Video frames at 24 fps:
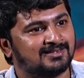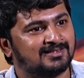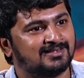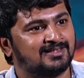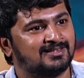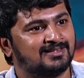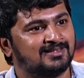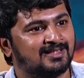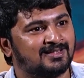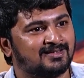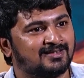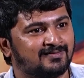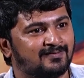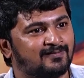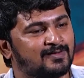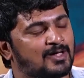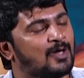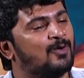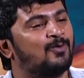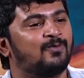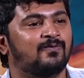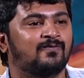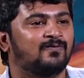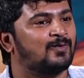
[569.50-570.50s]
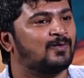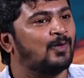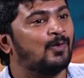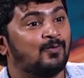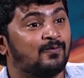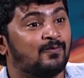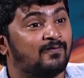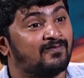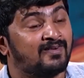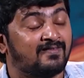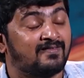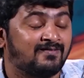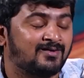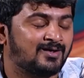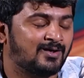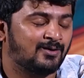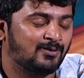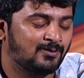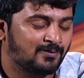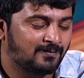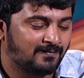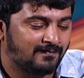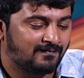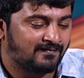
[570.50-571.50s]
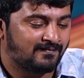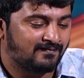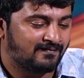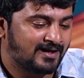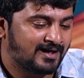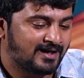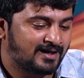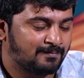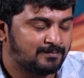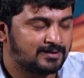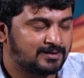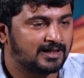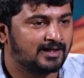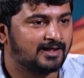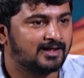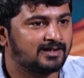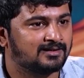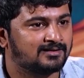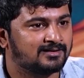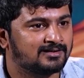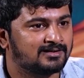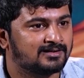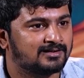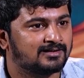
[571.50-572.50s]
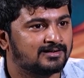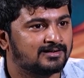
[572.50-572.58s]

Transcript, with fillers: That now, now, now, when I'm telling this,